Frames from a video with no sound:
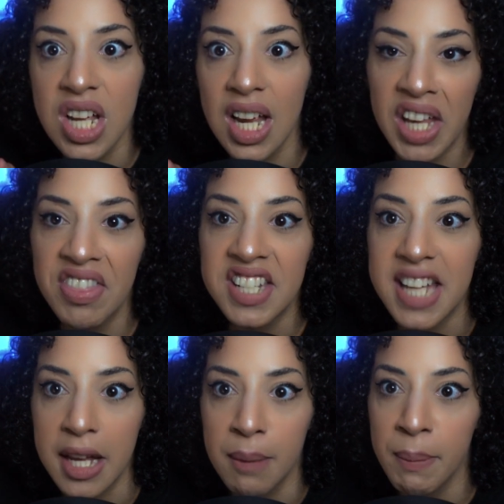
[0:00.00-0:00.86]
in the
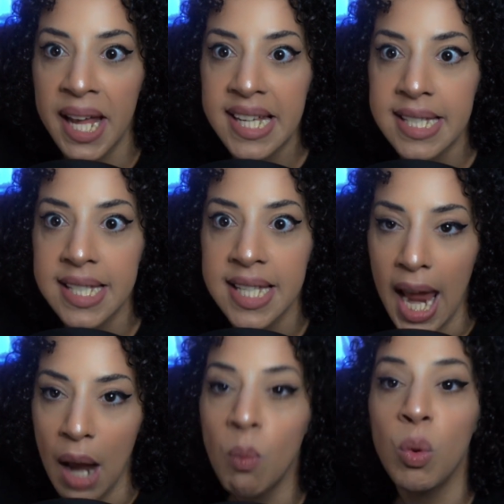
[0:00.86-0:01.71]
database
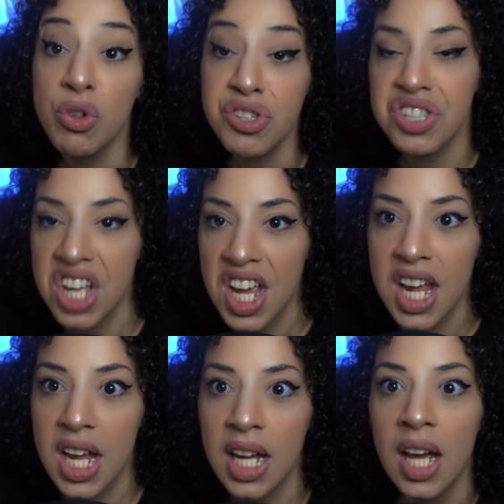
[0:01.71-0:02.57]
and we'll
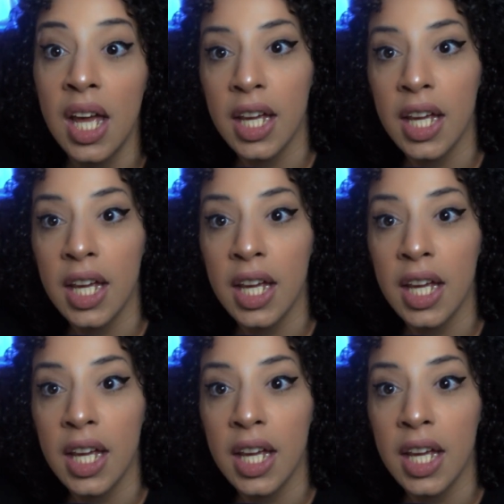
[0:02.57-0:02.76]
say,